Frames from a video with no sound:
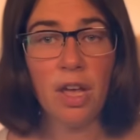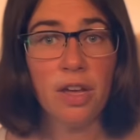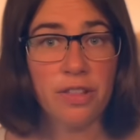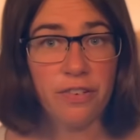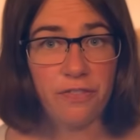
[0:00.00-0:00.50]

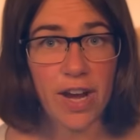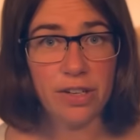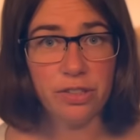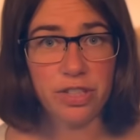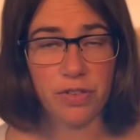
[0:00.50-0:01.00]
The
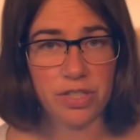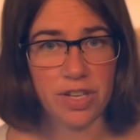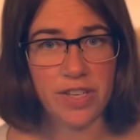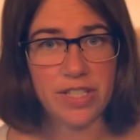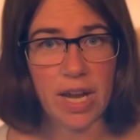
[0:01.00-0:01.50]
final difference
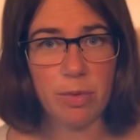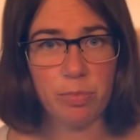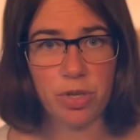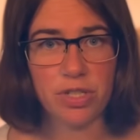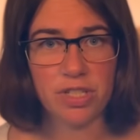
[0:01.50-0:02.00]
on the Diamond
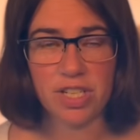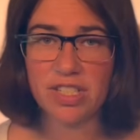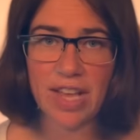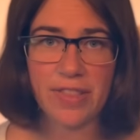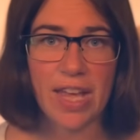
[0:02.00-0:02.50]
Princess is
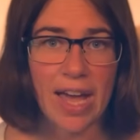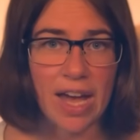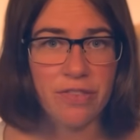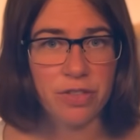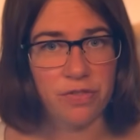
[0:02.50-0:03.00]
at the
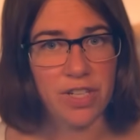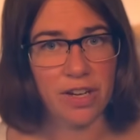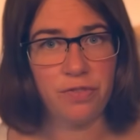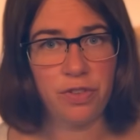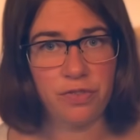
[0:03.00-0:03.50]
aft of
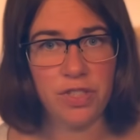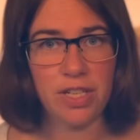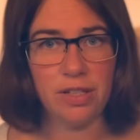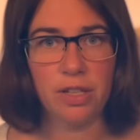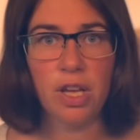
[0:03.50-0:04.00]
Deck
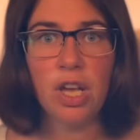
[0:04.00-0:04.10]
15.